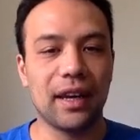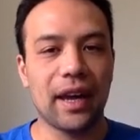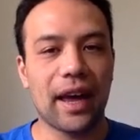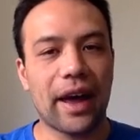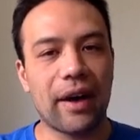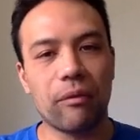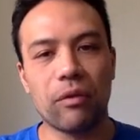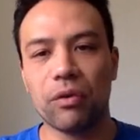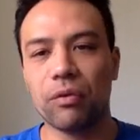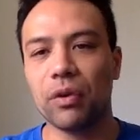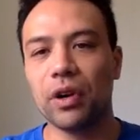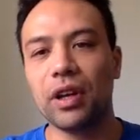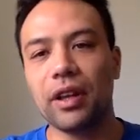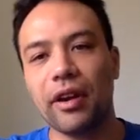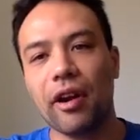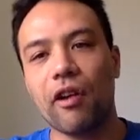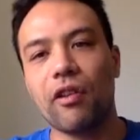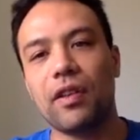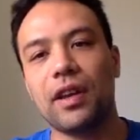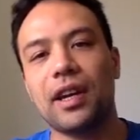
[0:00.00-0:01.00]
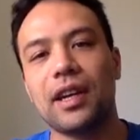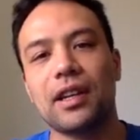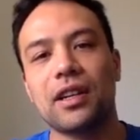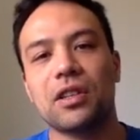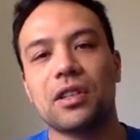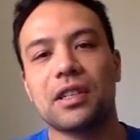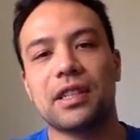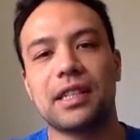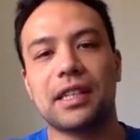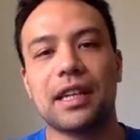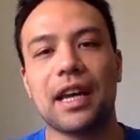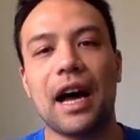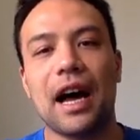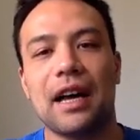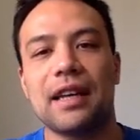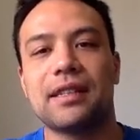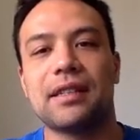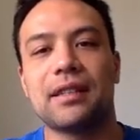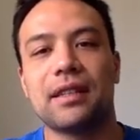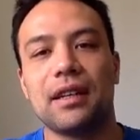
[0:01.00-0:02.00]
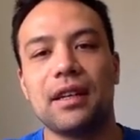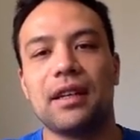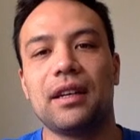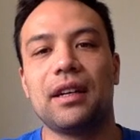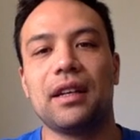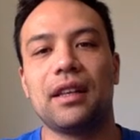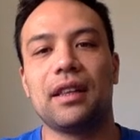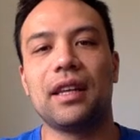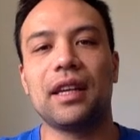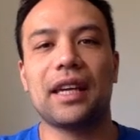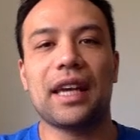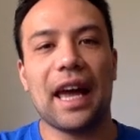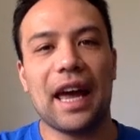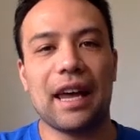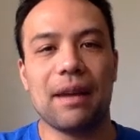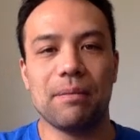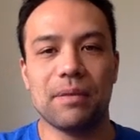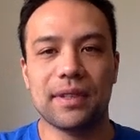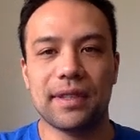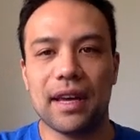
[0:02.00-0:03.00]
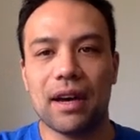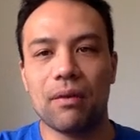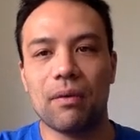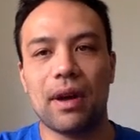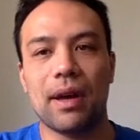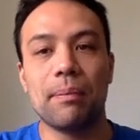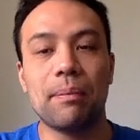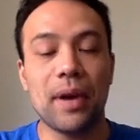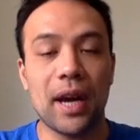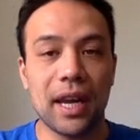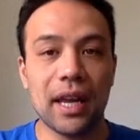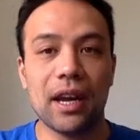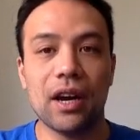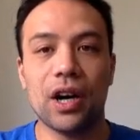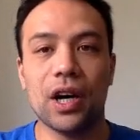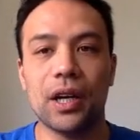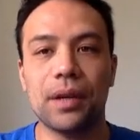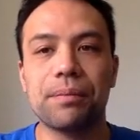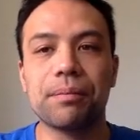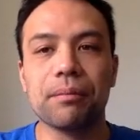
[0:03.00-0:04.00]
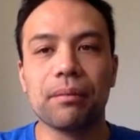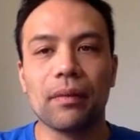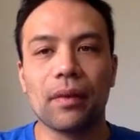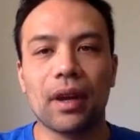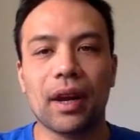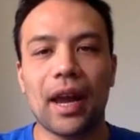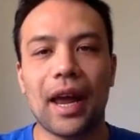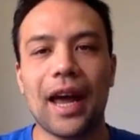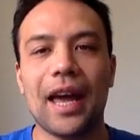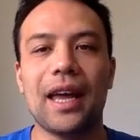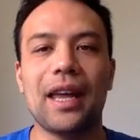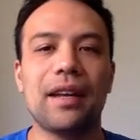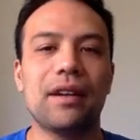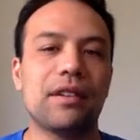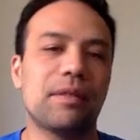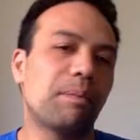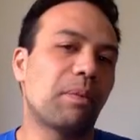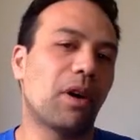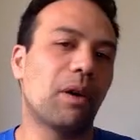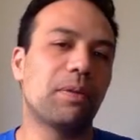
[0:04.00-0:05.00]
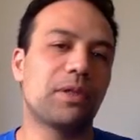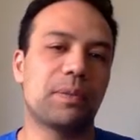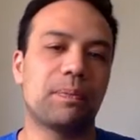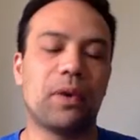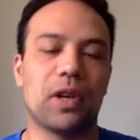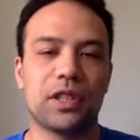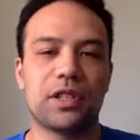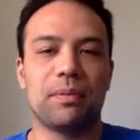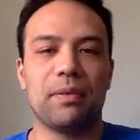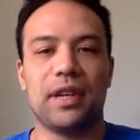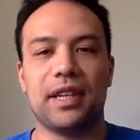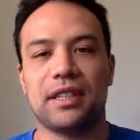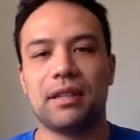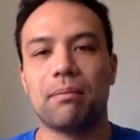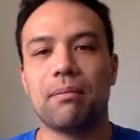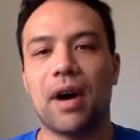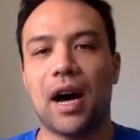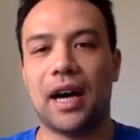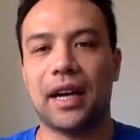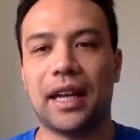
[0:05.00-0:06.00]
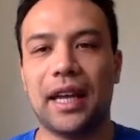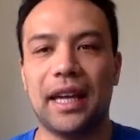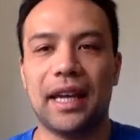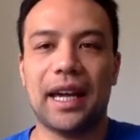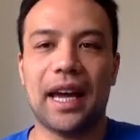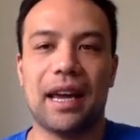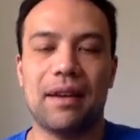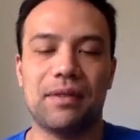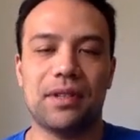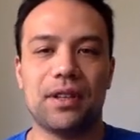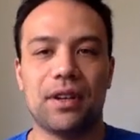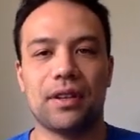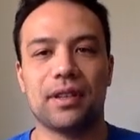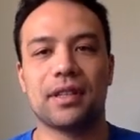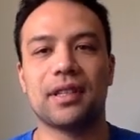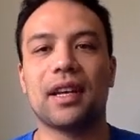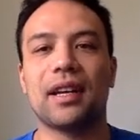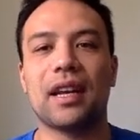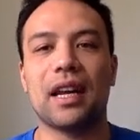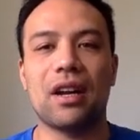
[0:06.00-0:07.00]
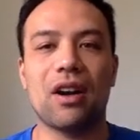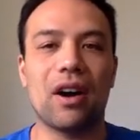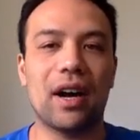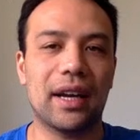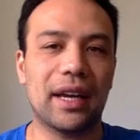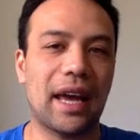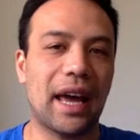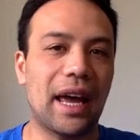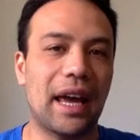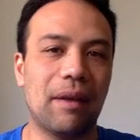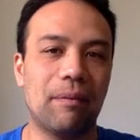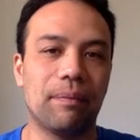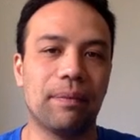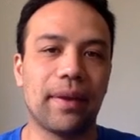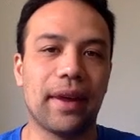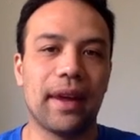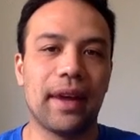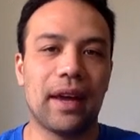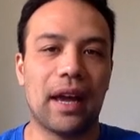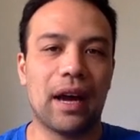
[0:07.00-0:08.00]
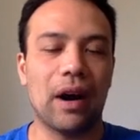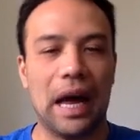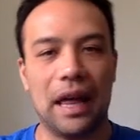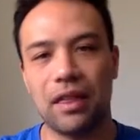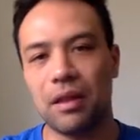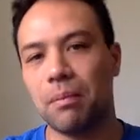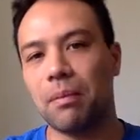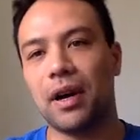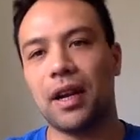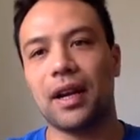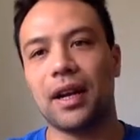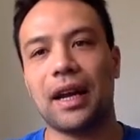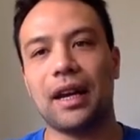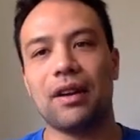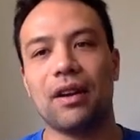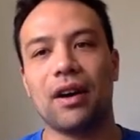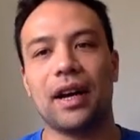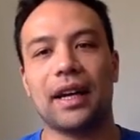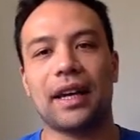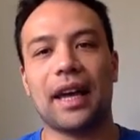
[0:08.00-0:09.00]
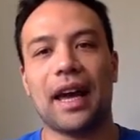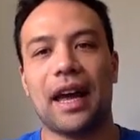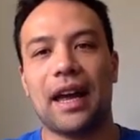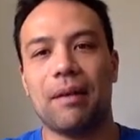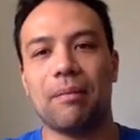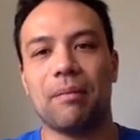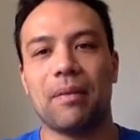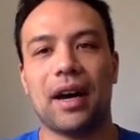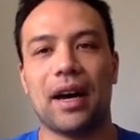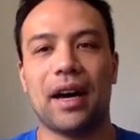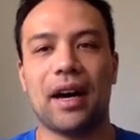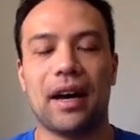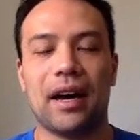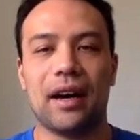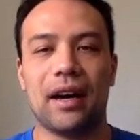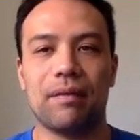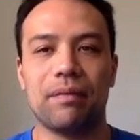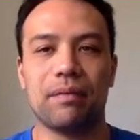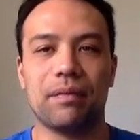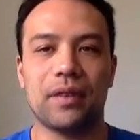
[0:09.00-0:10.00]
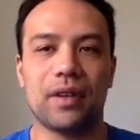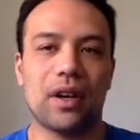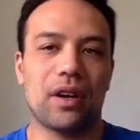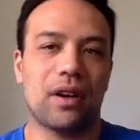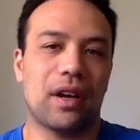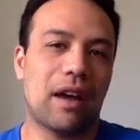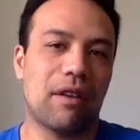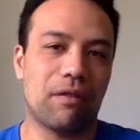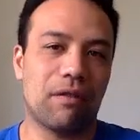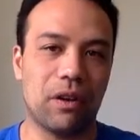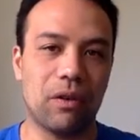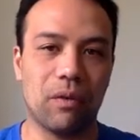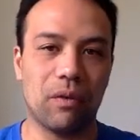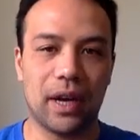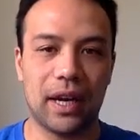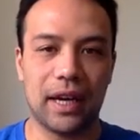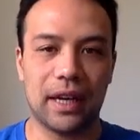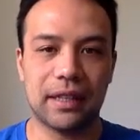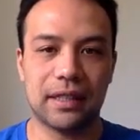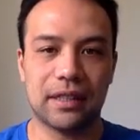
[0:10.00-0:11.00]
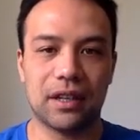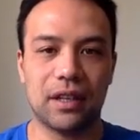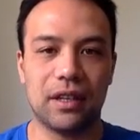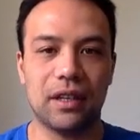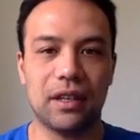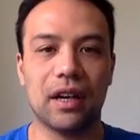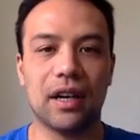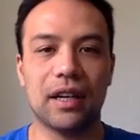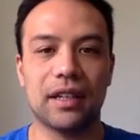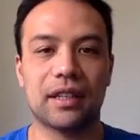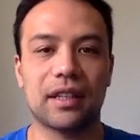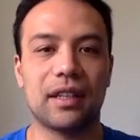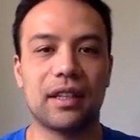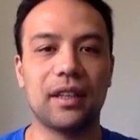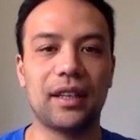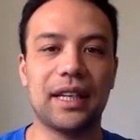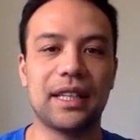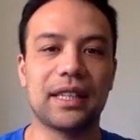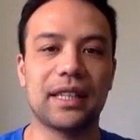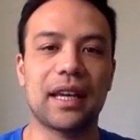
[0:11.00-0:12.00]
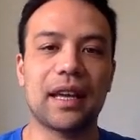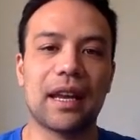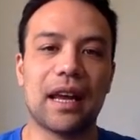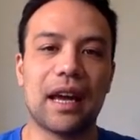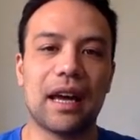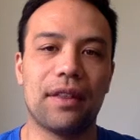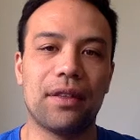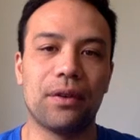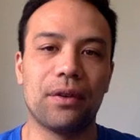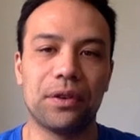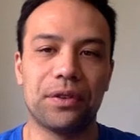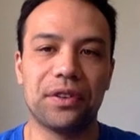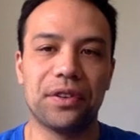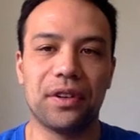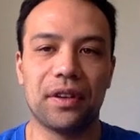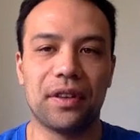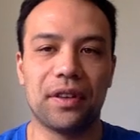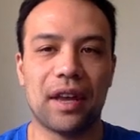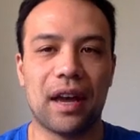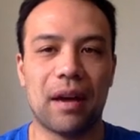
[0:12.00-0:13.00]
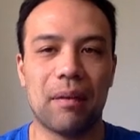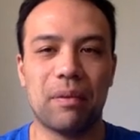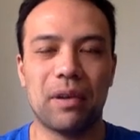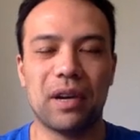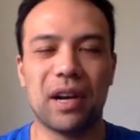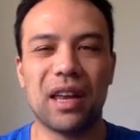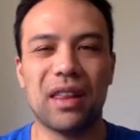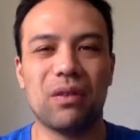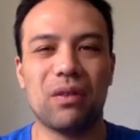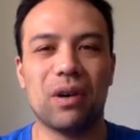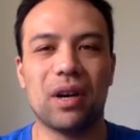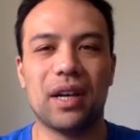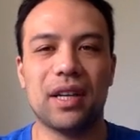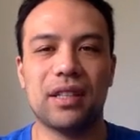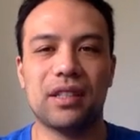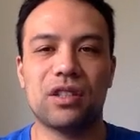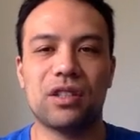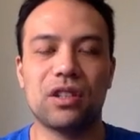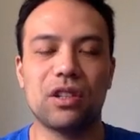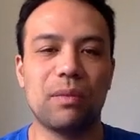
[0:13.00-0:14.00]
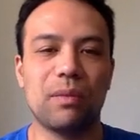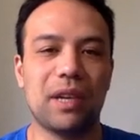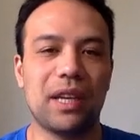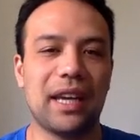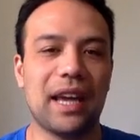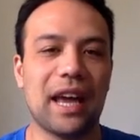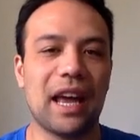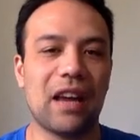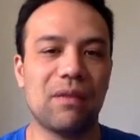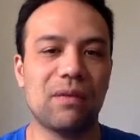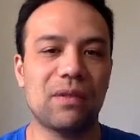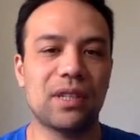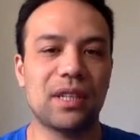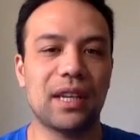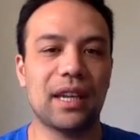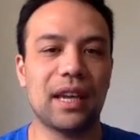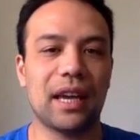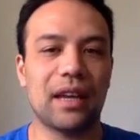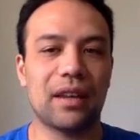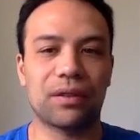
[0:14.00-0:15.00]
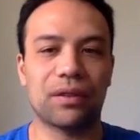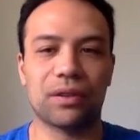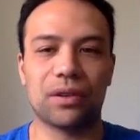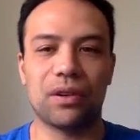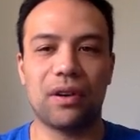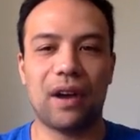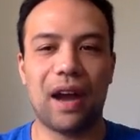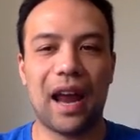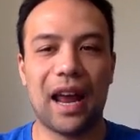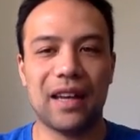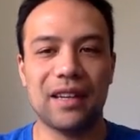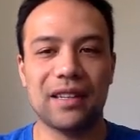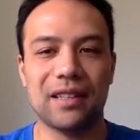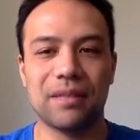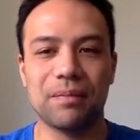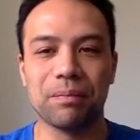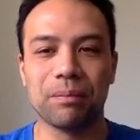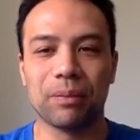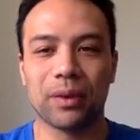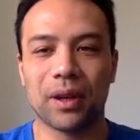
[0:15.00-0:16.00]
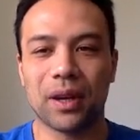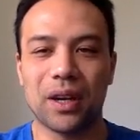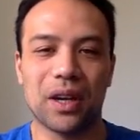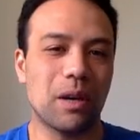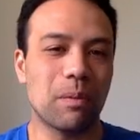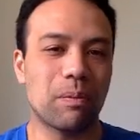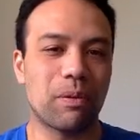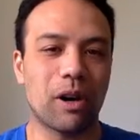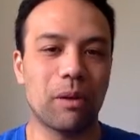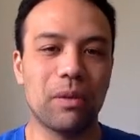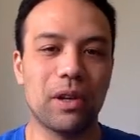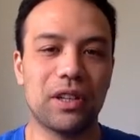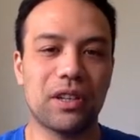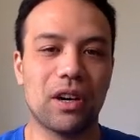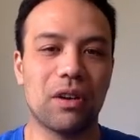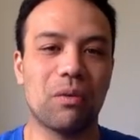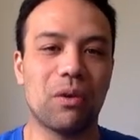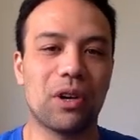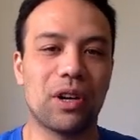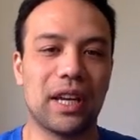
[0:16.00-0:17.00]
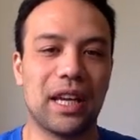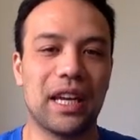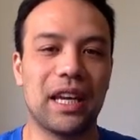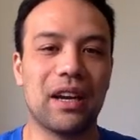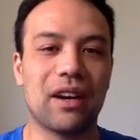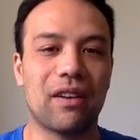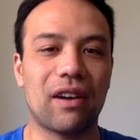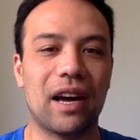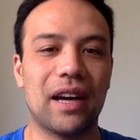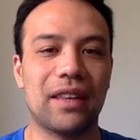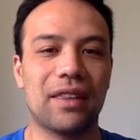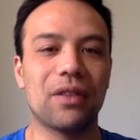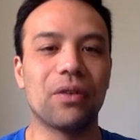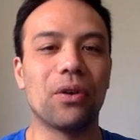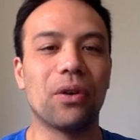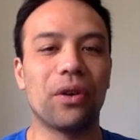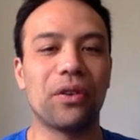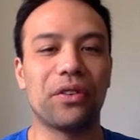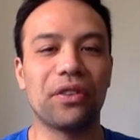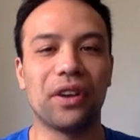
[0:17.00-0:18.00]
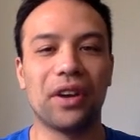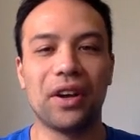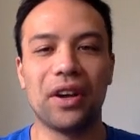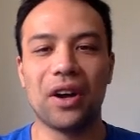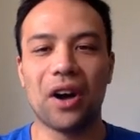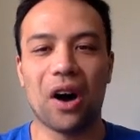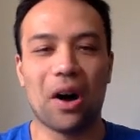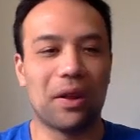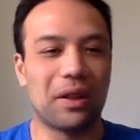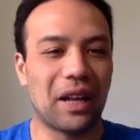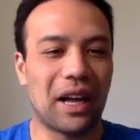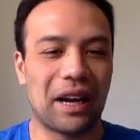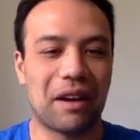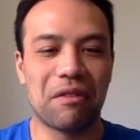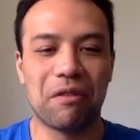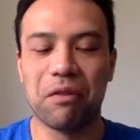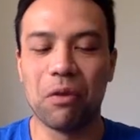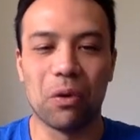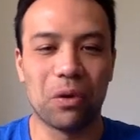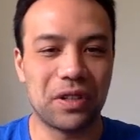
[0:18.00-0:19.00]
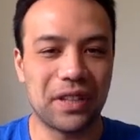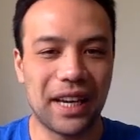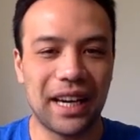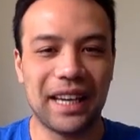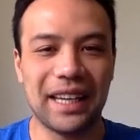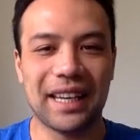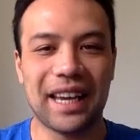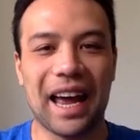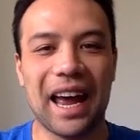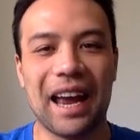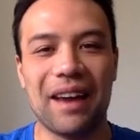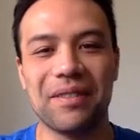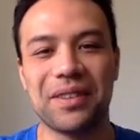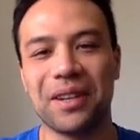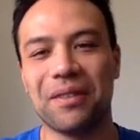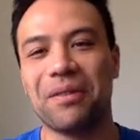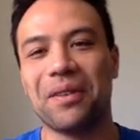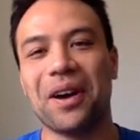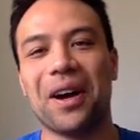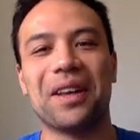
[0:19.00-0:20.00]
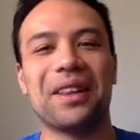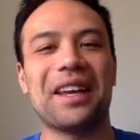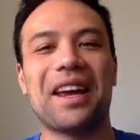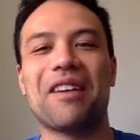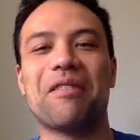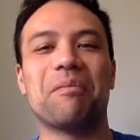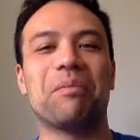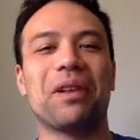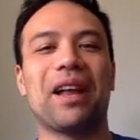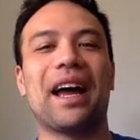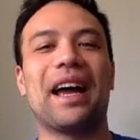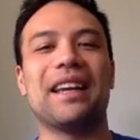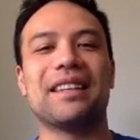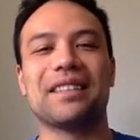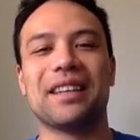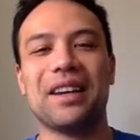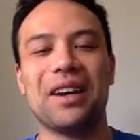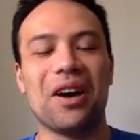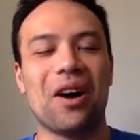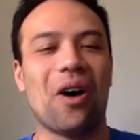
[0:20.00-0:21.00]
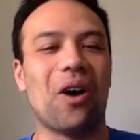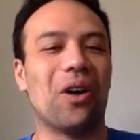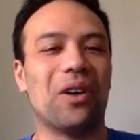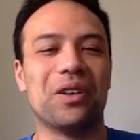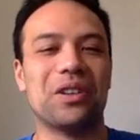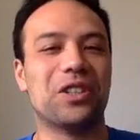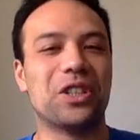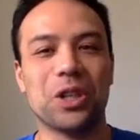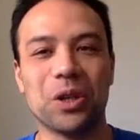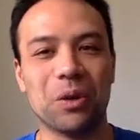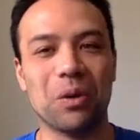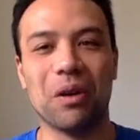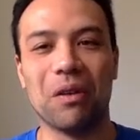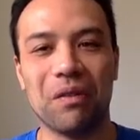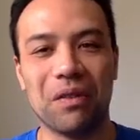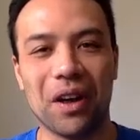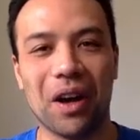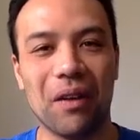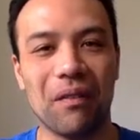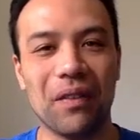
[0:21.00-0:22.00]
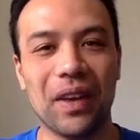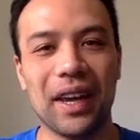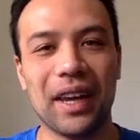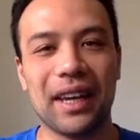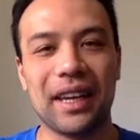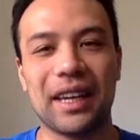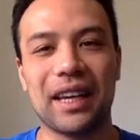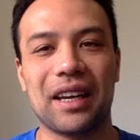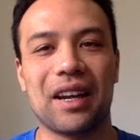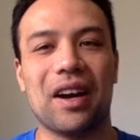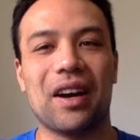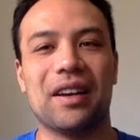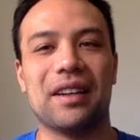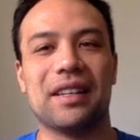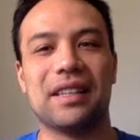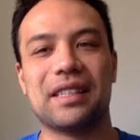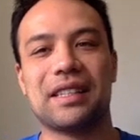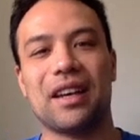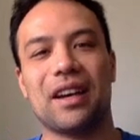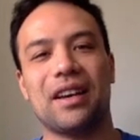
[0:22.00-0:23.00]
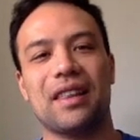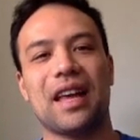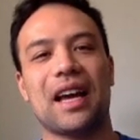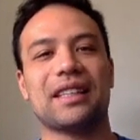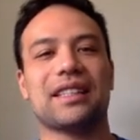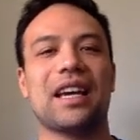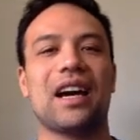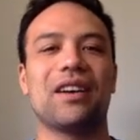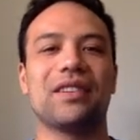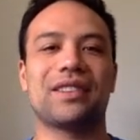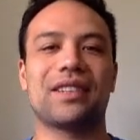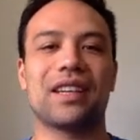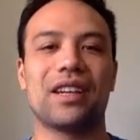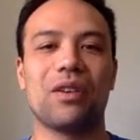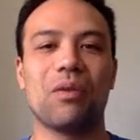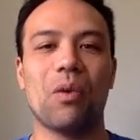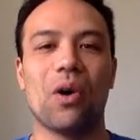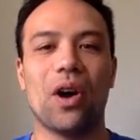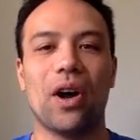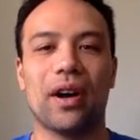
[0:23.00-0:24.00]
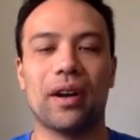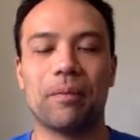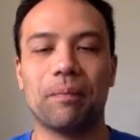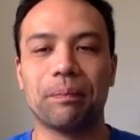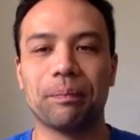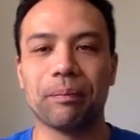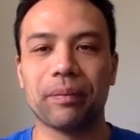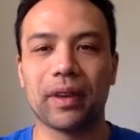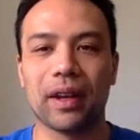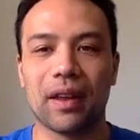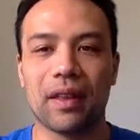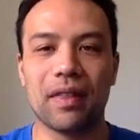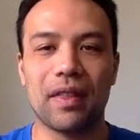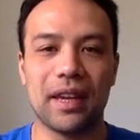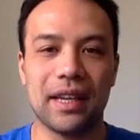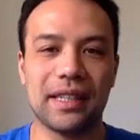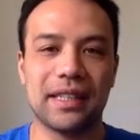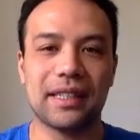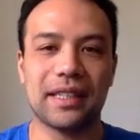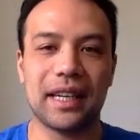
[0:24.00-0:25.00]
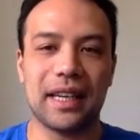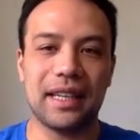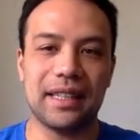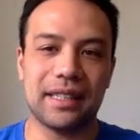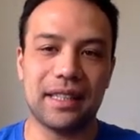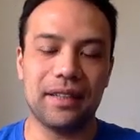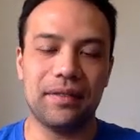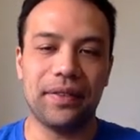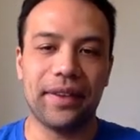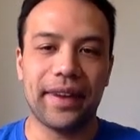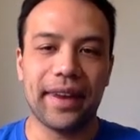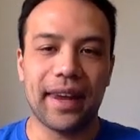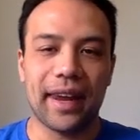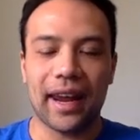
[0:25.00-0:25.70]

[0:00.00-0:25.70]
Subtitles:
And we're really only going to discuss the games that we're betting on and possibly some marquee games, the Sunday night game and the Monday night game, every week. So you guys can at least get our thoughts on that. But otherwise, too many games to get through, and you probably don't want to hear our thoughts on like 14 games if we only have plays on 2 of them, So that's how it's going to work this season.